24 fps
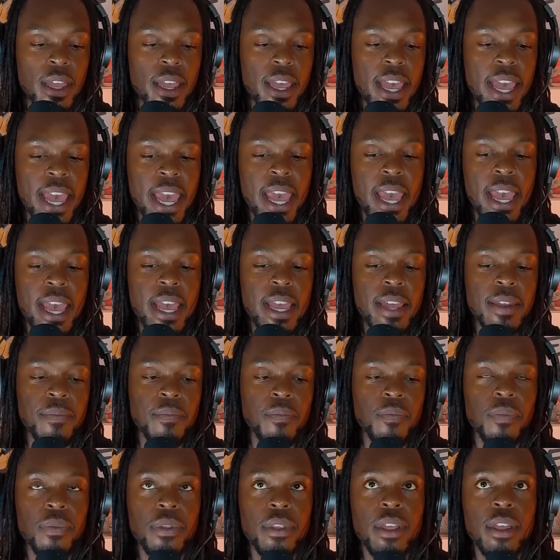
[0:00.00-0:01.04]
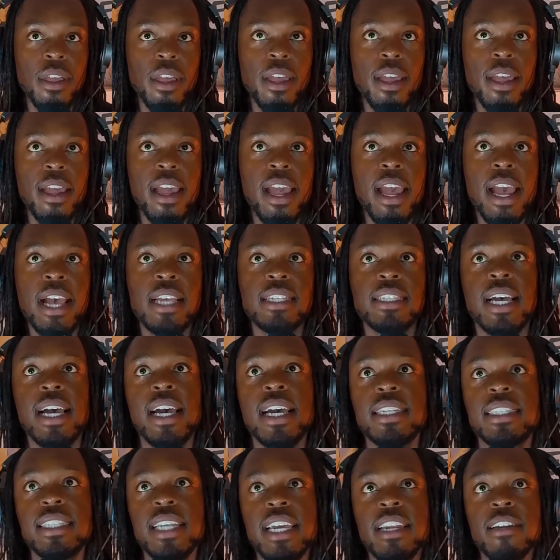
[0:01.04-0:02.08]
and as I
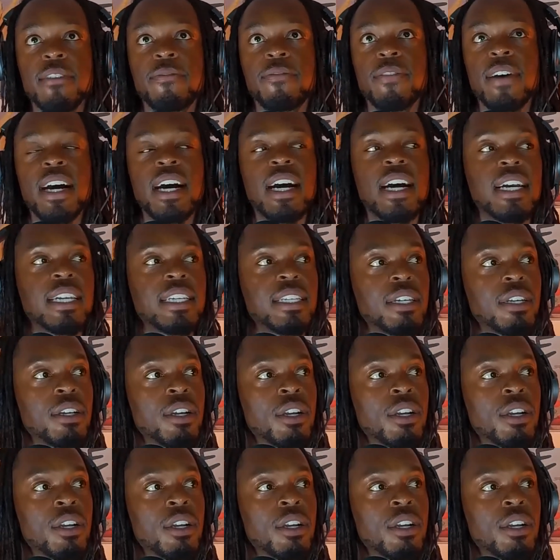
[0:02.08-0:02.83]
identified